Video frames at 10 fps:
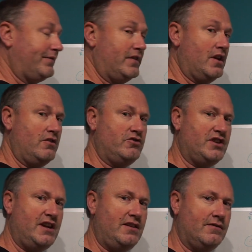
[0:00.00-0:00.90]
Nose
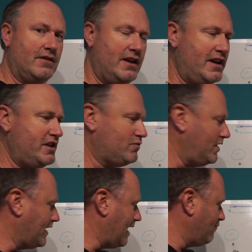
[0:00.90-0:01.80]
in is
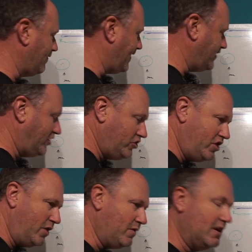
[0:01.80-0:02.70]
when the camera faces
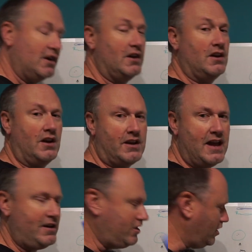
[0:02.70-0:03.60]
you.
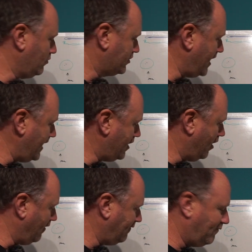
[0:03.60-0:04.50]
Again, you will take
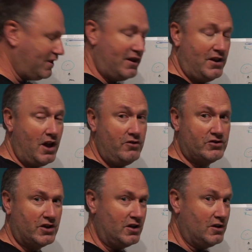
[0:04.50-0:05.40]
off with the
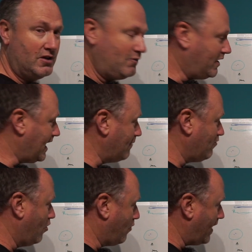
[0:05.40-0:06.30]
nose with the
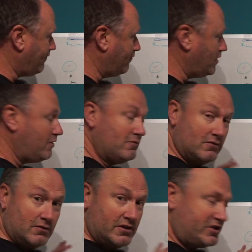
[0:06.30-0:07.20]
camera away from you.
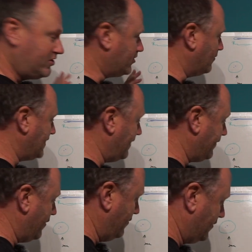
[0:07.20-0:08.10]
This is top down
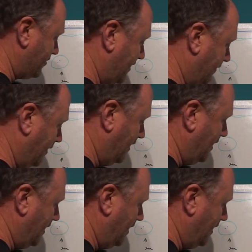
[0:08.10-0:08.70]
view still.